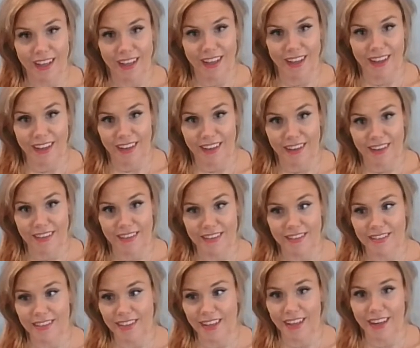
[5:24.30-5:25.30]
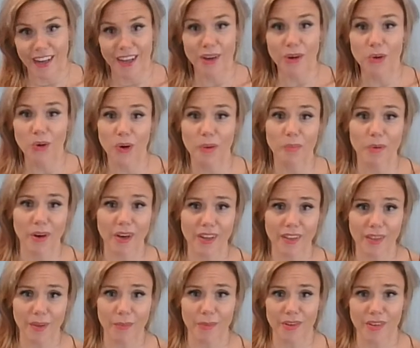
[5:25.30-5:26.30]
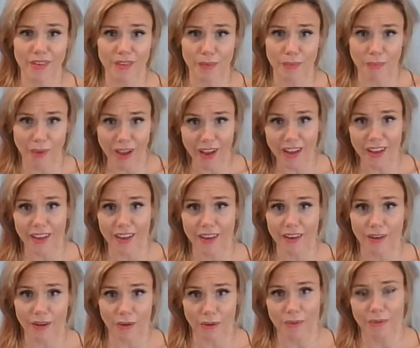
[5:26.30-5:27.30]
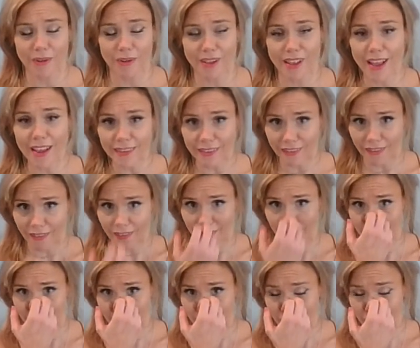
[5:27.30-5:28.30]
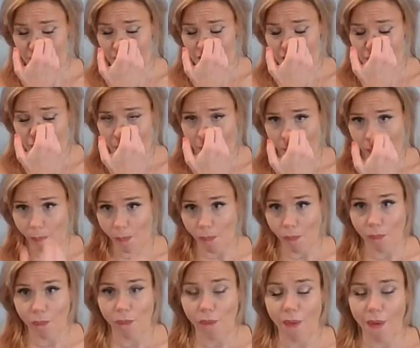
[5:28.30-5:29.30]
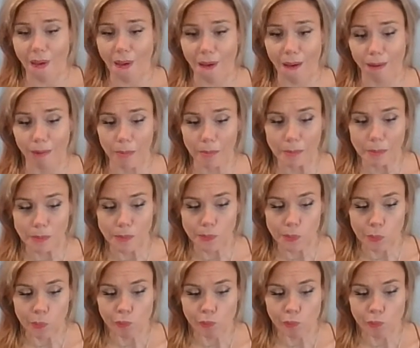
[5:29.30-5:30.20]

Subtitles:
and I incorporated them into my own classes. Um,